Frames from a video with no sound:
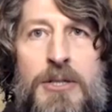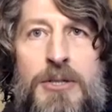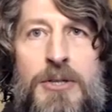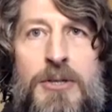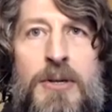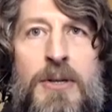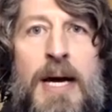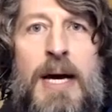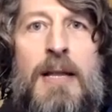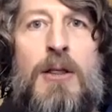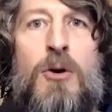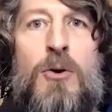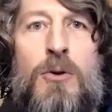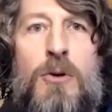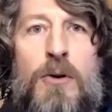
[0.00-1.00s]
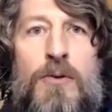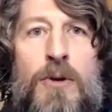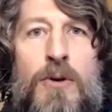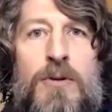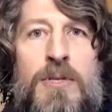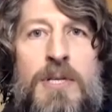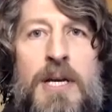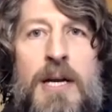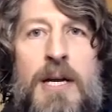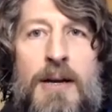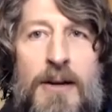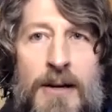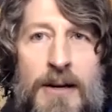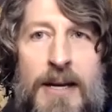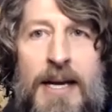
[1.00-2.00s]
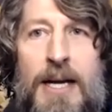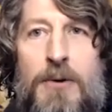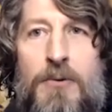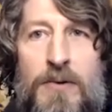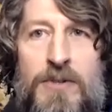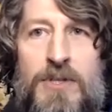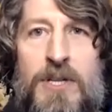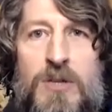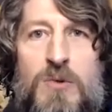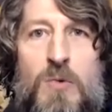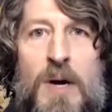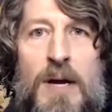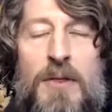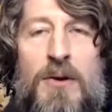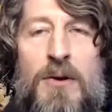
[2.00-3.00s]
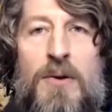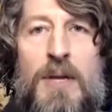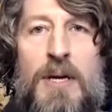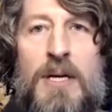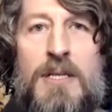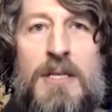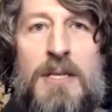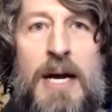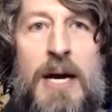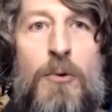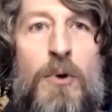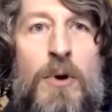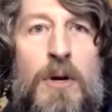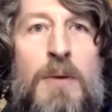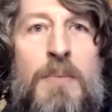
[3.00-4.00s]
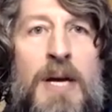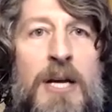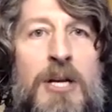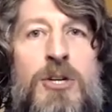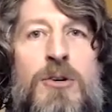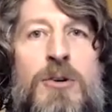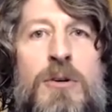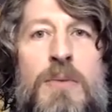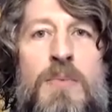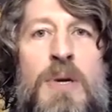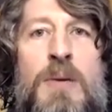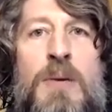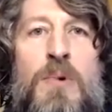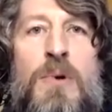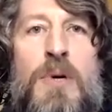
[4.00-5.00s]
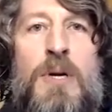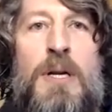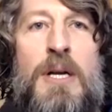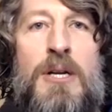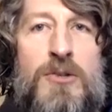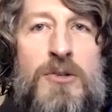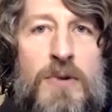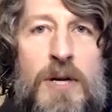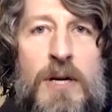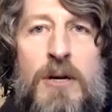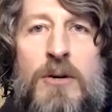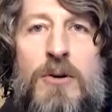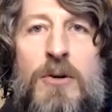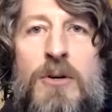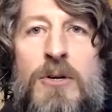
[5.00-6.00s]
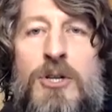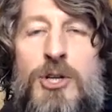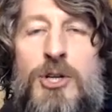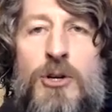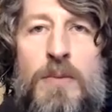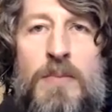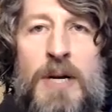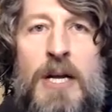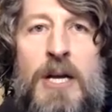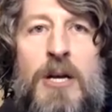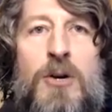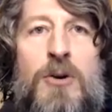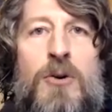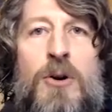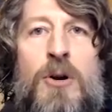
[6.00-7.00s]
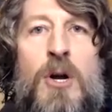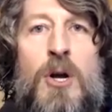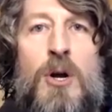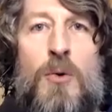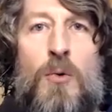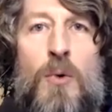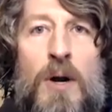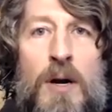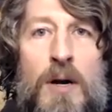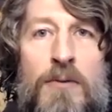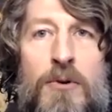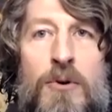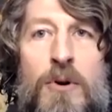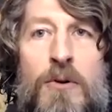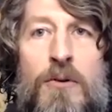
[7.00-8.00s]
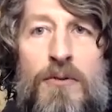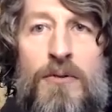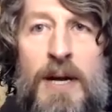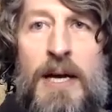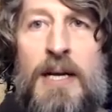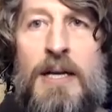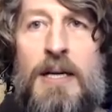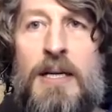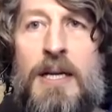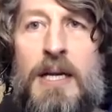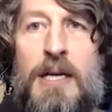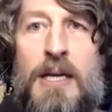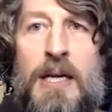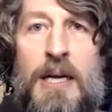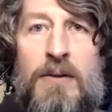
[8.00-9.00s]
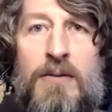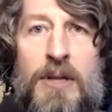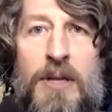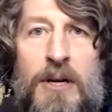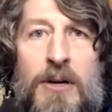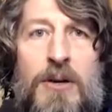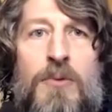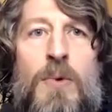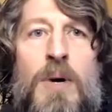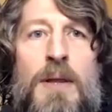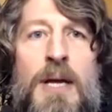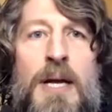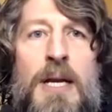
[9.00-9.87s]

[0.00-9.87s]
to that local view and say, okay, we've just went through this. Now we're going to make sure the people in Israel or in Germany or wherever are fed and given their, what they